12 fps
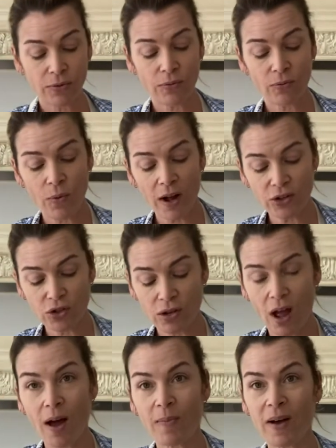you've watched
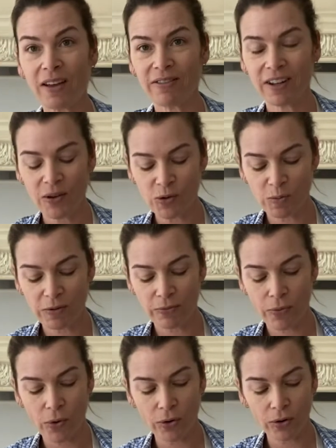uh, my videos
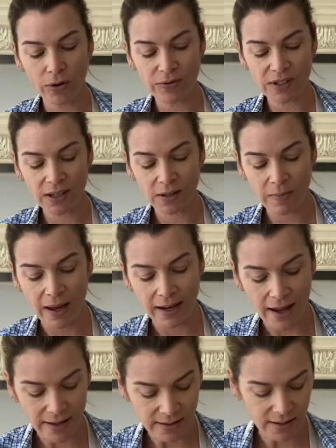before of taking my
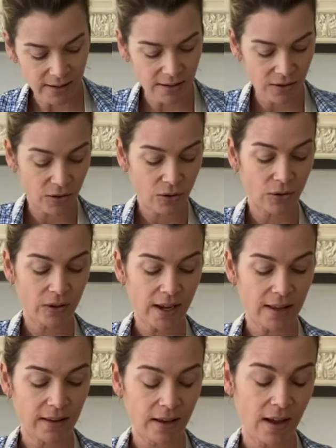classes, you know
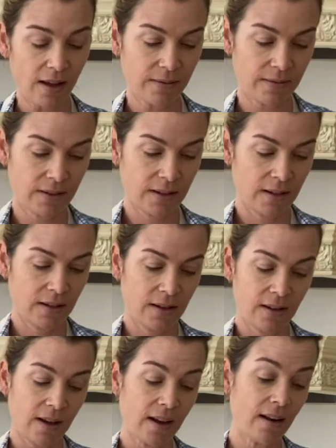that uh,
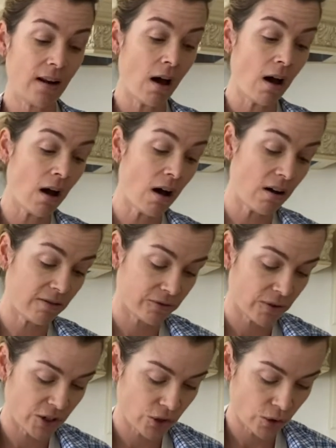I love
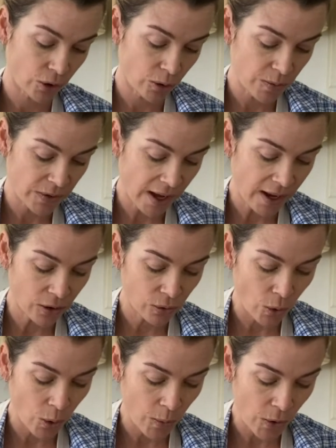fresh herbs. I
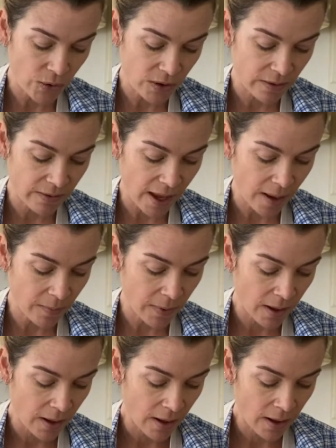grow most of them.
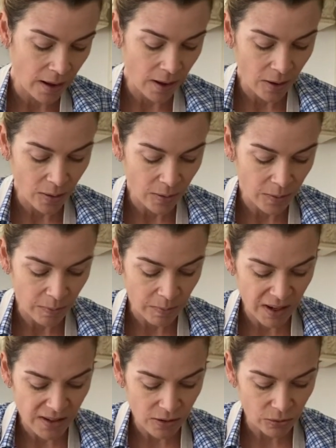Uh,
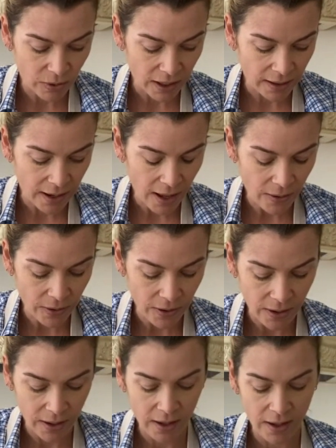basil right now
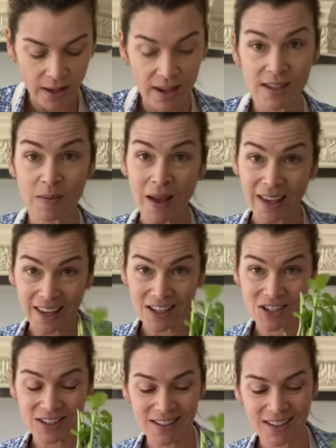is in my
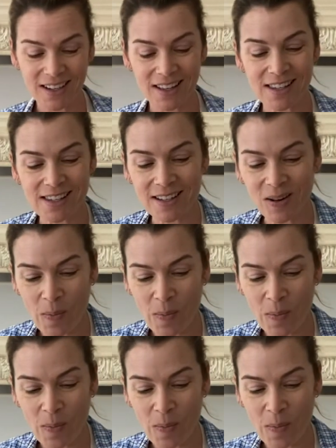kitchen in this little